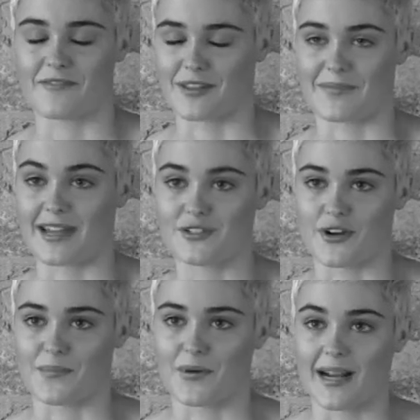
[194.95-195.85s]
for the
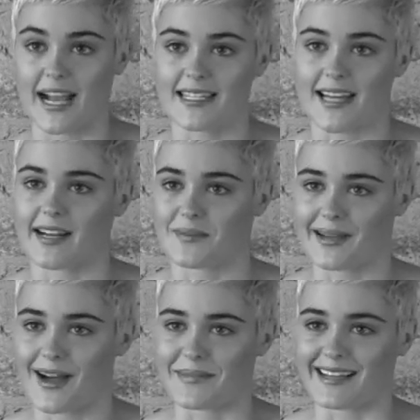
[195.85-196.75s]
bedroom. But when I started
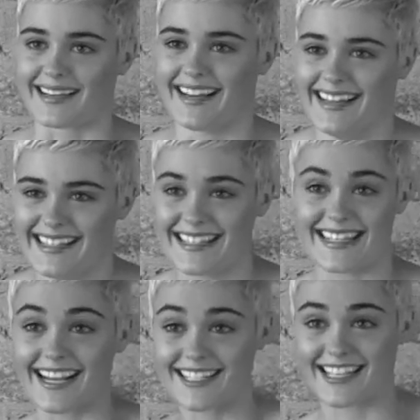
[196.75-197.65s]
becoming
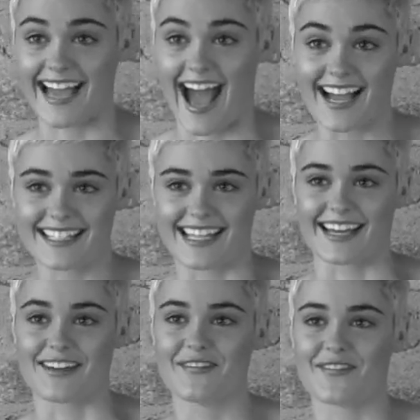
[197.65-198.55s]
sexually
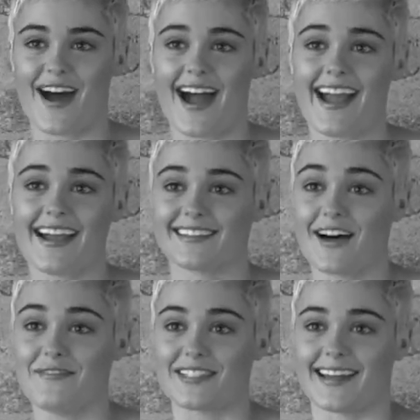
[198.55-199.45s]
active, I
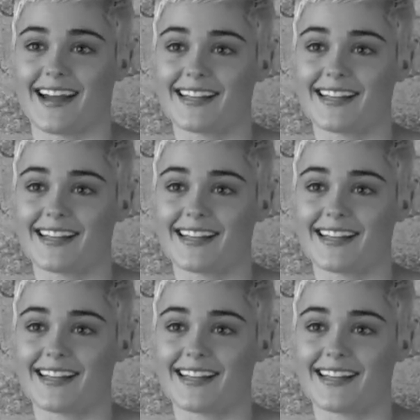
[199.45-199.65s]
loved it.